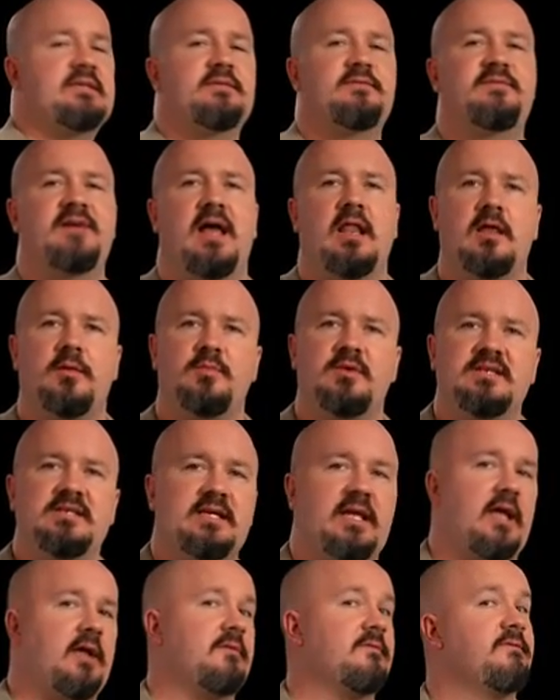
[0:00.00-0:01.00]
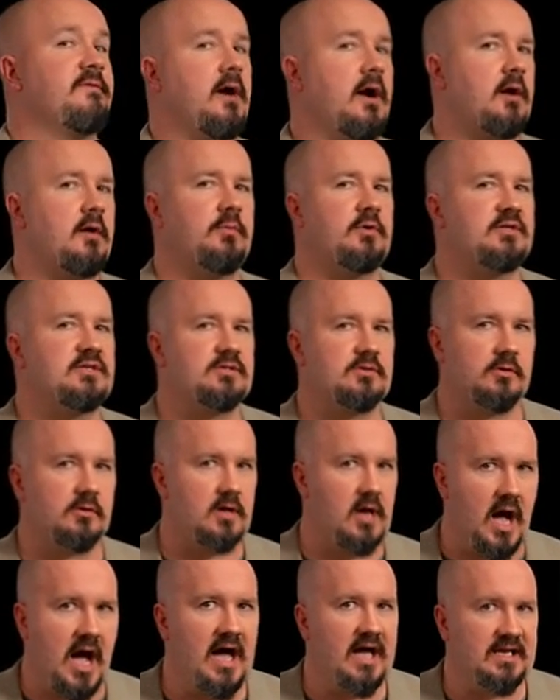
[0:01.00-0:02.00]
development environments, or
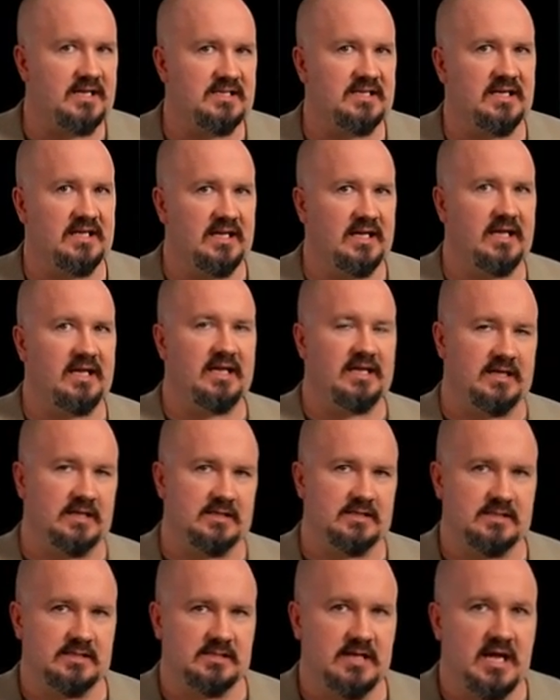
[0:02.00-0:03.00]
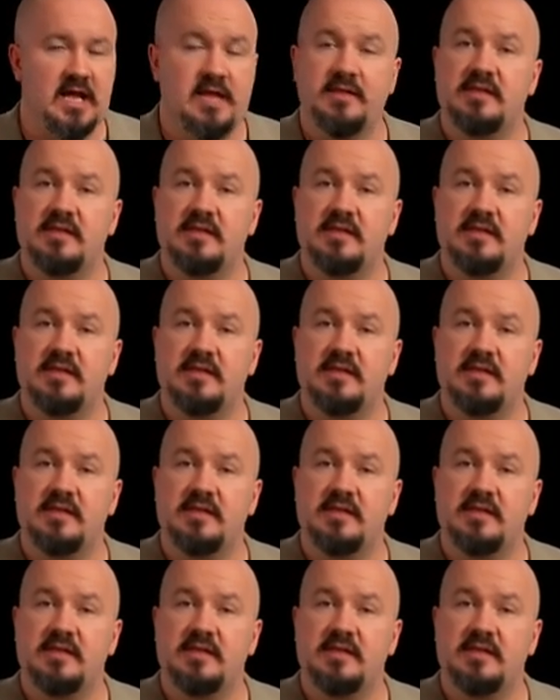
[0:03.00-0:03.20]
IDEs.